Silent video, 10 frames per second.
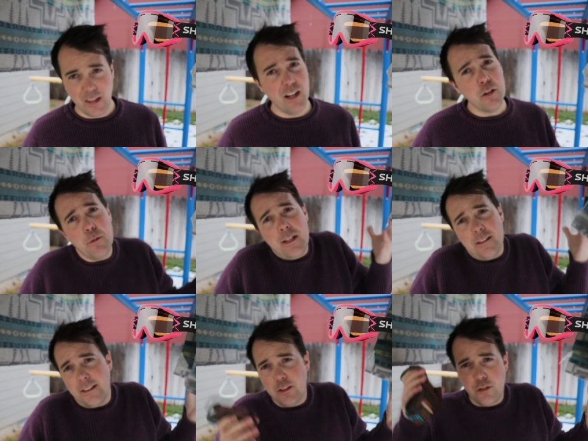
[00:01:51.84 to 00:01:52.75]
and all the way
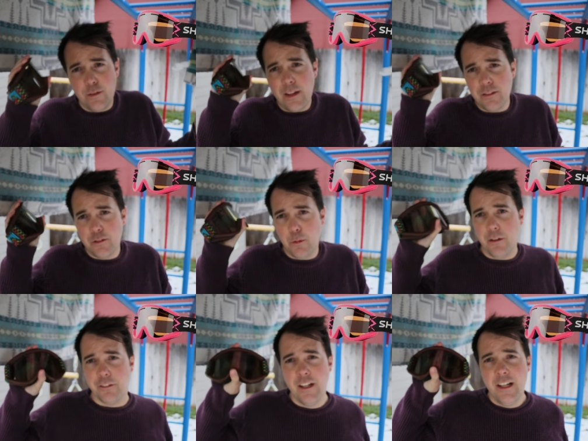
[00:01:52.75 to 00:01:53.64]
into like
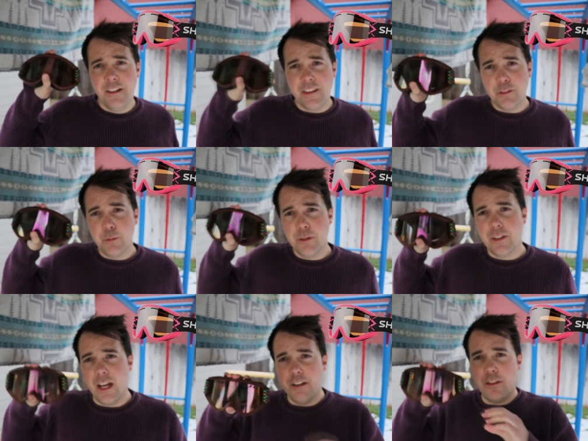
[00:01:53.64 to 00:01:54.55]
2012. This was
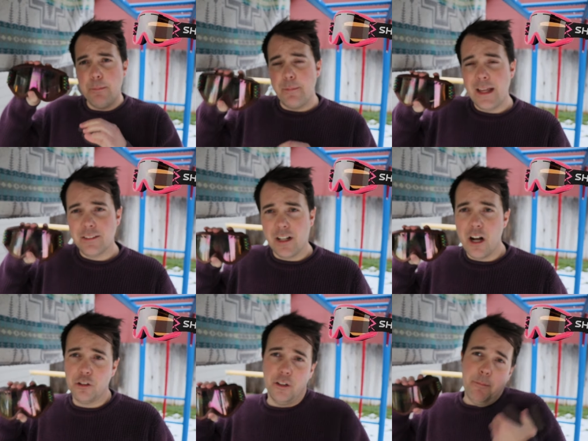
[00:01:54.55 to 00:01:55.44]
kind of the best
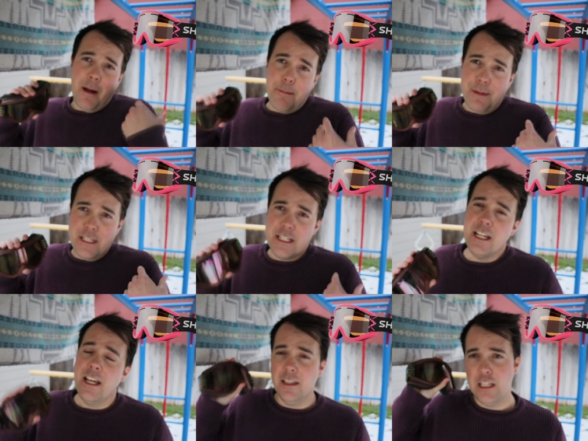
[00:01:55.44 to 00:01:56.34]
goggle, in my opinion,
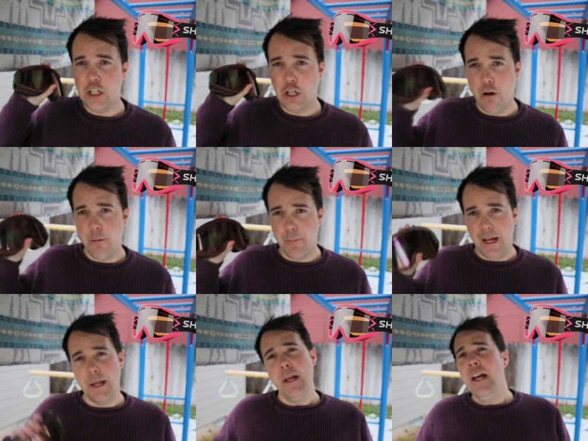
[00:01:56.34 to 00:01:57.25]
that you could go out and
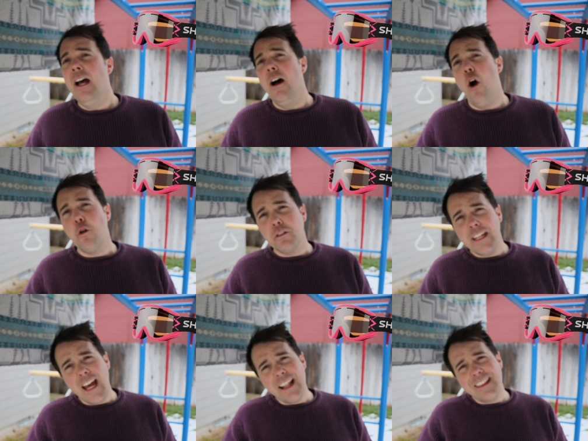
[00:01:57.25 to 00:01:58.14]
buy.
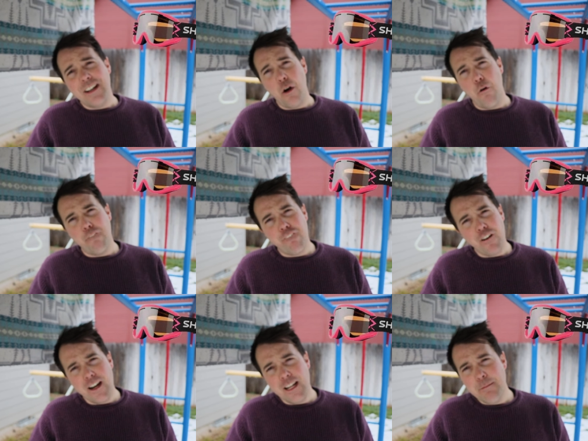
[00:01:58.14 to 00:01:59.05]
Oakley had the
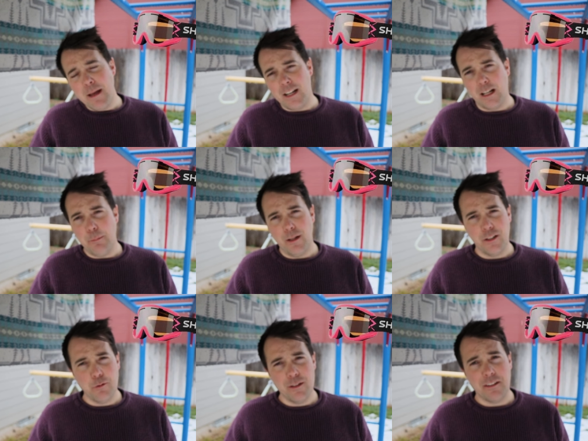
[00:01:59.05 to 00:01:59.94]
O-frame and a couple
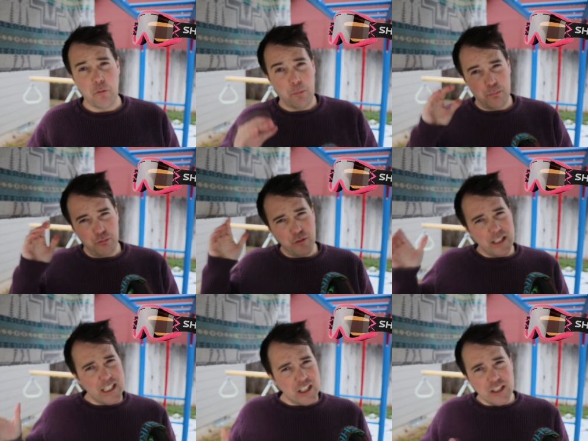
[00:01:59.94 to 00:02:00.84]
other ones that were
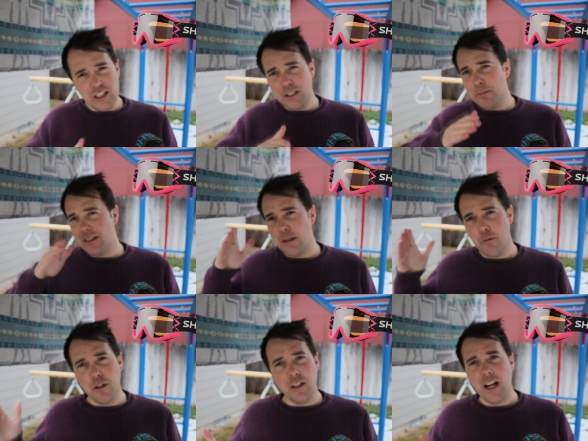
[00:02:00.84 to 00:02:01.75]
pretty good, but they
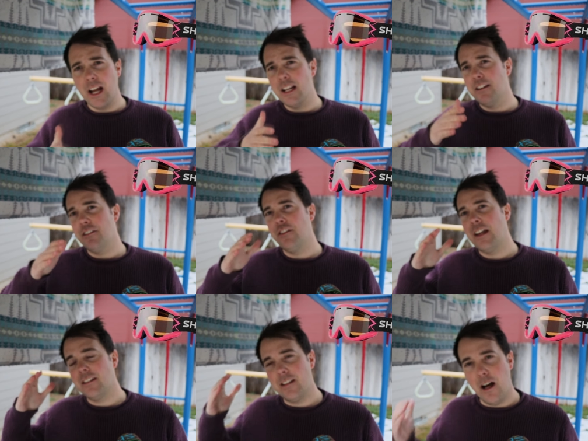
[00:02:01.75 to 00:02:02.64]
weren't kind of
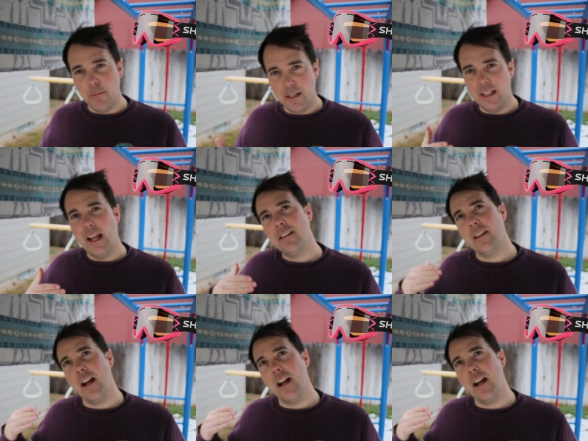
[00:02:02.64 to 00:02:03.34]
as dominant as